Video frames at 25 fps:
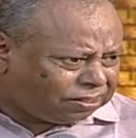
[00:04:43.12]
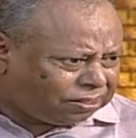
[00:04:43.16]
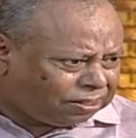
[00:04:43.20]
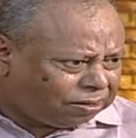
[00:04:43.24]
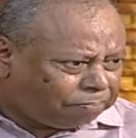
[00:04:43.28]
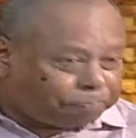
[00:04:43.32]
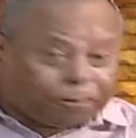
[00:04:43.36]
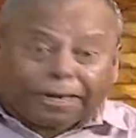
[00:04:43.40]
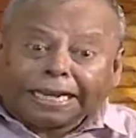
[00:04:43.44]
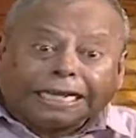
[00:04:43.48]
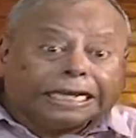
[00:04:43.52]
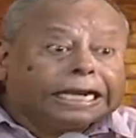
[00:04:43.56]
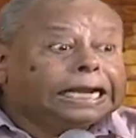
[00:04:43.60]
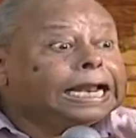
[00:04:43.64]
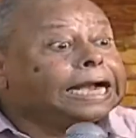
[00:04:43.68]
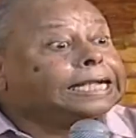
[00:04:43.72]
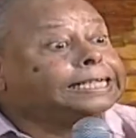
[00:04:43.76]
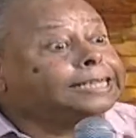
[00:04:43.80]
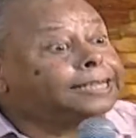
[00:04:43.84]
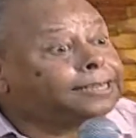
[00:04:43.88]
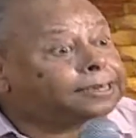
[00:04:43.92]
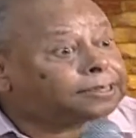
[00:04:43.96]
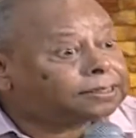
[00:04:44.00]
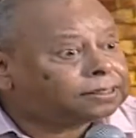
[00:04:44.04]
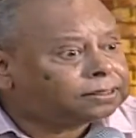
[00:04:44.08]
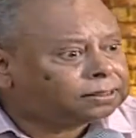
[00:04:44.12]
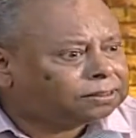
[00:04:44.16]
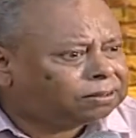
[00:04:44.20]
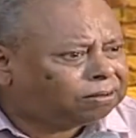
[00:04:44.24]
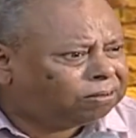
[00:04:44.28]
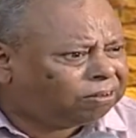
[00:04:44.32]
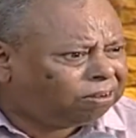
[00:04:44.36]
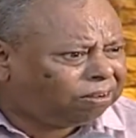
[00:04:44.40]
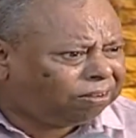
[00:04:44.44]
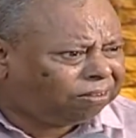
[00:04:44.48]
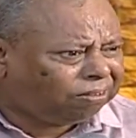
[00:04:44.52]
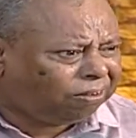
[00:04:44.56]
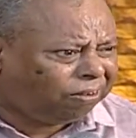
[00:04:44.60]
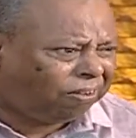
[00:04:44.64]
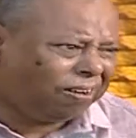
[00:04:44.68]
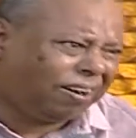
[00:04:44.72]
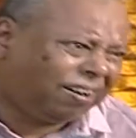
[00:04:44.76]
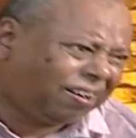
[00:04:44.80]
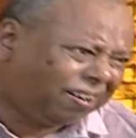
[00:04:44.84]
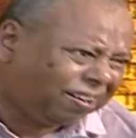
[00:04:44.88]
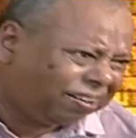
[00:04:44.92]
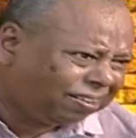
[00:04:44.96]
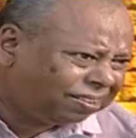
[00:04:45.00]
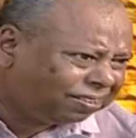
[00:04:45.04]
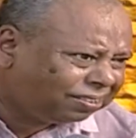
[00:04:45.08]
Bring letter. Oh,
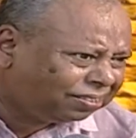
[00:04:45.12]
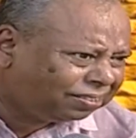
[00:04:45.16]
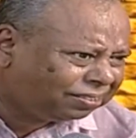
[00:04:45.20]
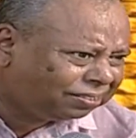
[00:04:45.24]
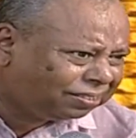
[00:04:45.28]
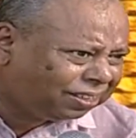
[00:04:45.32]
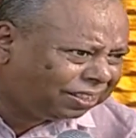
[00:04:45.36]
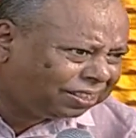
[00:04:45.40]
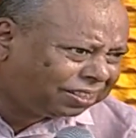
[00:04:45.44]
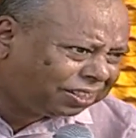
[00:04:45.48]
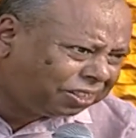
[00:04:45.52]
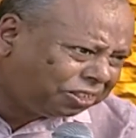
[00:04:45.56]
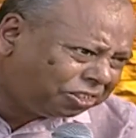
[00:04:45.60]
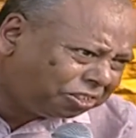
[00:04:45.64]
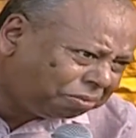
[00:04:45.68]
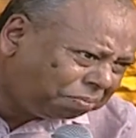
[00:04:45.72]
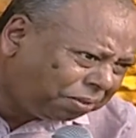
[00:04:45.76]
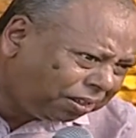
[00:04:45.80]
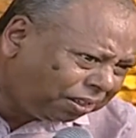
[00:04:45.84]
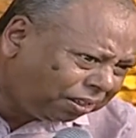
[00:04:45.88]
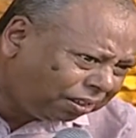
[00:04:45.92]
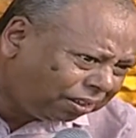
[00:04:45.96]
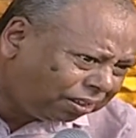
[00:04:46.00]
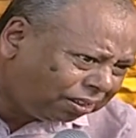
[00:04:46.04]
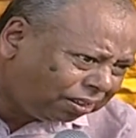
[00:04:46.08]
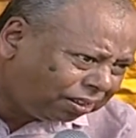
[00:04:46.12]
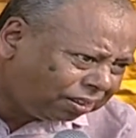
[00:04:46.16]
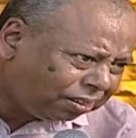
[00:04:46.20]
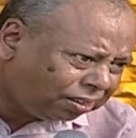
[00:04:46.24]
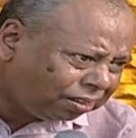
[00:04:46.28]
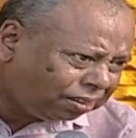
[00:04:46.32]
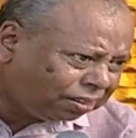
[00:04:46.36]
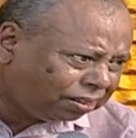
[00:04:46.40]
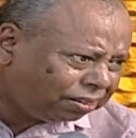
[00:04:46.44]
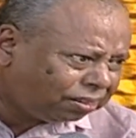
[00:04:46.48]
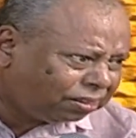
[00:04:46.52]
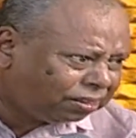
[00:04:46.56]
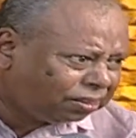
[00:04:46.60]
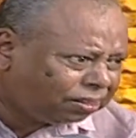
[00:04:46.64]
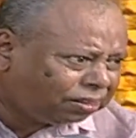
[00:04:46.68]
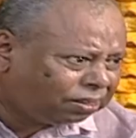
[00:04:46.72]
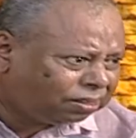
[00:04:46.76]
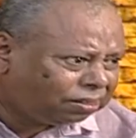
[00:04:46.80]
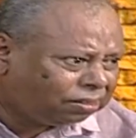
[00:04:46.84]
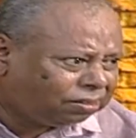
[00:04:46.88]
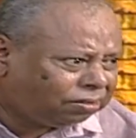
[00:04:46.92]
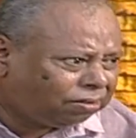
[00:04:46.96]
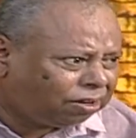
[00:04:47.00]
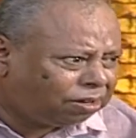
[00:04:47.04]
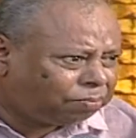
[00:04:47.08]
excuse me.
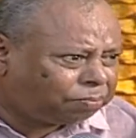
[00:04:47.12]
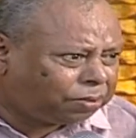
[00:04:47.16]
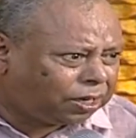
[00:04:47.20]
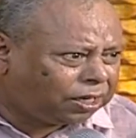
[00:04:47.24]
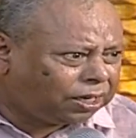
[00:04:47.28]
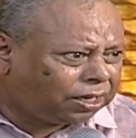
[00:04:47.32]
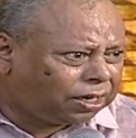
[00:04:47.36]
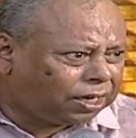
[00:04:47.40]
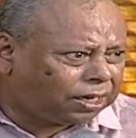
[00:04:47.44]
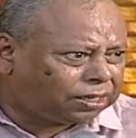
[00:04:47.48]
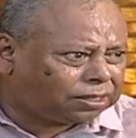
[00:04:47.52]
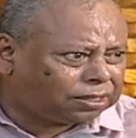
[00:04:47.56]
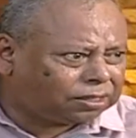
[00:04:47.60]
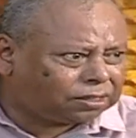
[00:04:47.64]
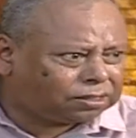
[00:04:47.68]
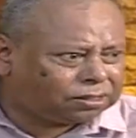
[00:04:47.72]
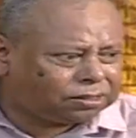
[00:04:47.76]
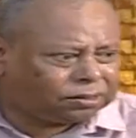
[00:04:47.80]
What bring letter?